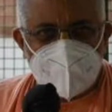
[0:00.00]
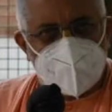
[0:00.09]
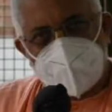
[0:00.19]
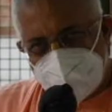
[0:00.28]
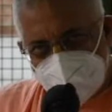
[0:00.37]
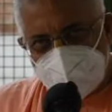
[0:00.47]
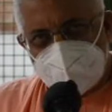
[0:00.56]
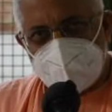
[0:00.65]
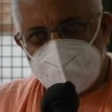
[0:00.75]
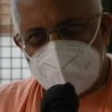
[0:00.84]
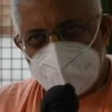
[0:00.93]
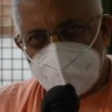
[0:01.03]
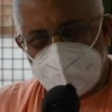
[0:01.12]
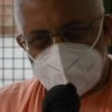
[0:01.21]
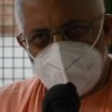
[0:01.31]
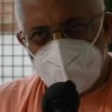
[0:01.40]
but the
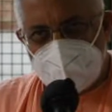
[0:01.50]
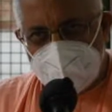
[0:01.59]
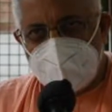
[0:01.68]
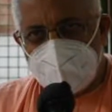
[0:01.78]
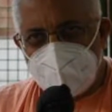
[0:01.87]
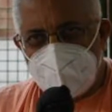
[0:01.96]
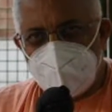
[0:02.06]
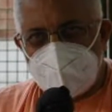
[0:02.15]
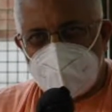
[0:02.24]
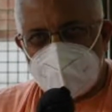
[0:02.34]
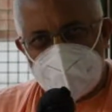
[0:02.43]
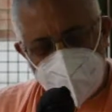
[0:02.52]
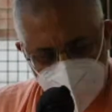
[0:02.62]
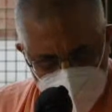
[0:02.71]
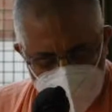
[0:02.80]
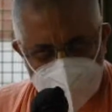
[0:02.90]
Muslim king knew that he
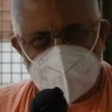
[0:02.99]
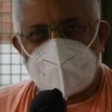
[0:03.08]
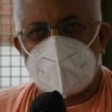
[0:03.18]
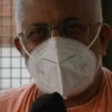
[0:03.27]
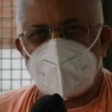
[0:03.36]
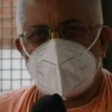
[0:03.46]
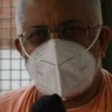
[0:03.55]
felt correctly.